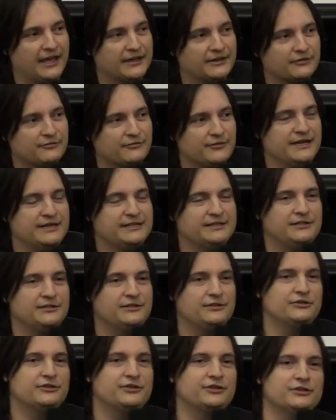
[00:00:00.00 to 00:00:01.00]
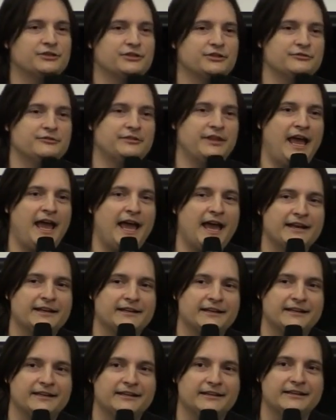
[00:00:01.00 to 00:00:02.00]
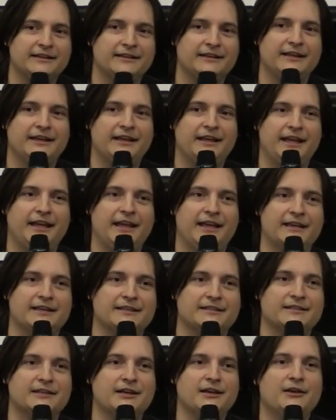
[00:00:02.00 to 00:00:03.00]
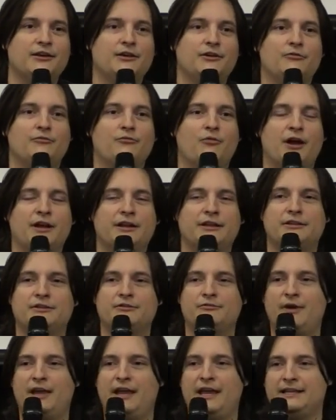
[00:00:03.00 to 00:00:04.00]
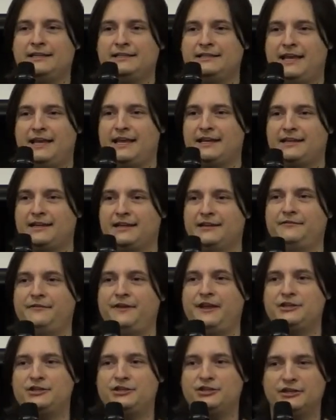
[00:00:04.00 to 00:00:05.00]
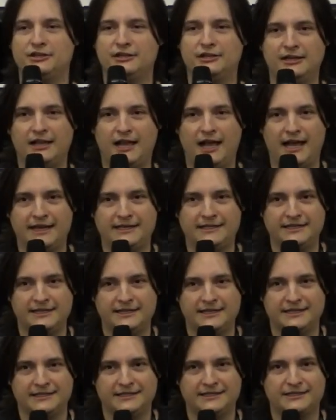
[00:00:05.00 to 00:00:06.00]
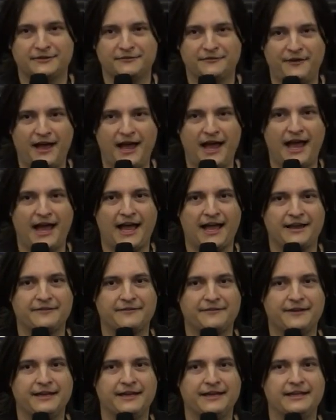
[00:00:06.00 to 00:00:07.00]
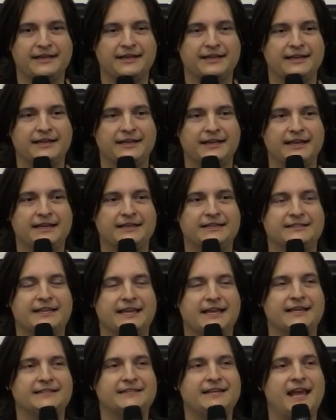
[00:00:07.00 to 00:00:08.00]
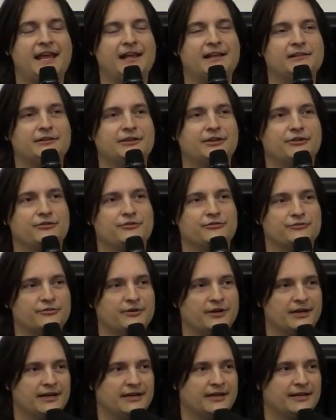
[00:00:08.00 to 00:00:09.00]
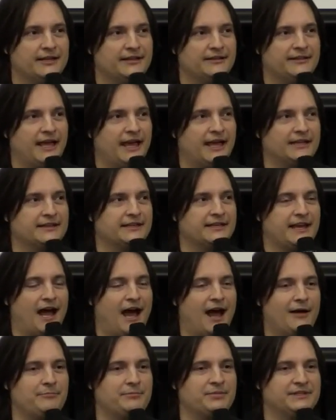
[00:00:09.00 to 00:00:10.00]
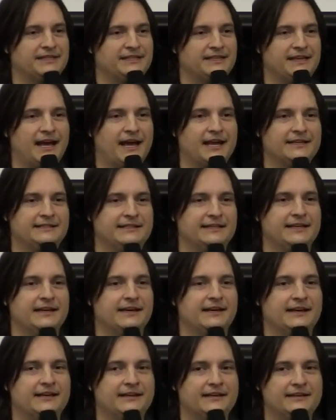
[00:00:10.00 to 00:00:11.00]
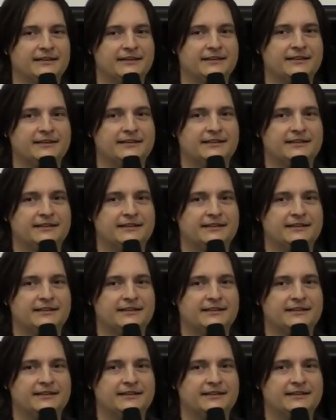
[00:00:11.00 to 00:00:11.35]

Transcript: And the reason you should do that is one of the ways that conventional ideas survive is they tell you that the opposite idea